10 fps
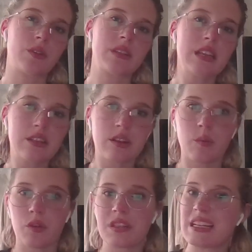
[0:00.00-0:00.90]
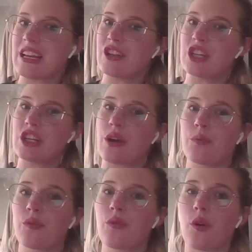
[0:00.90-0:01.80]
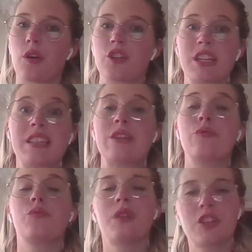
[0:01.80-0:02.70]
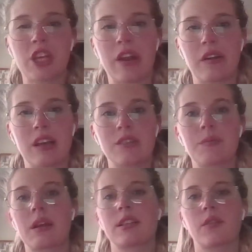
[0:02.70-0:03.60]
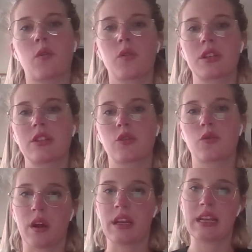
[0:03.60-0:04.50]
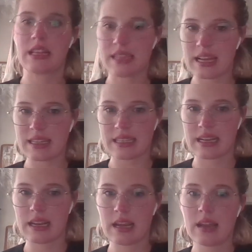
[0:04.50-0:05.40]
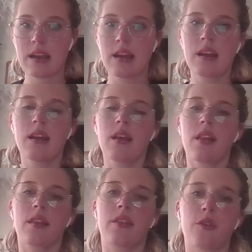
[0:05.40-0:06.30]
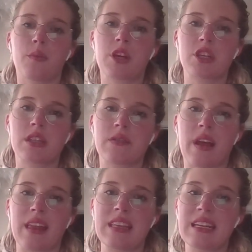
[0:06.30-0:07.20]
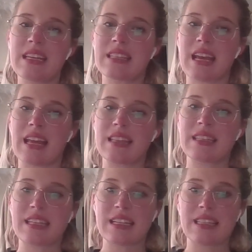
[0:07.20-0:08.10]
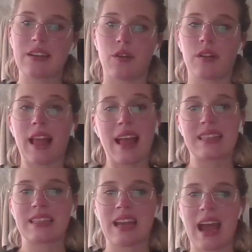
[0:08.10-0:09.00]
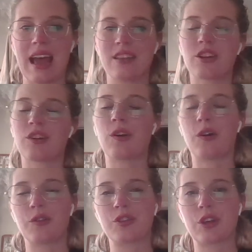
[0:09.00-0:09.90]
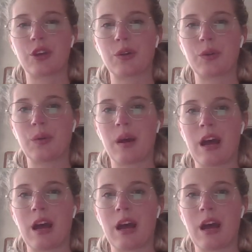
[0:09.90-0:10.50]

Cs are more seen in genome or GC rich areas because, of course, it's guanine and cytosine. The formations of LNDs and LADs and TADs are also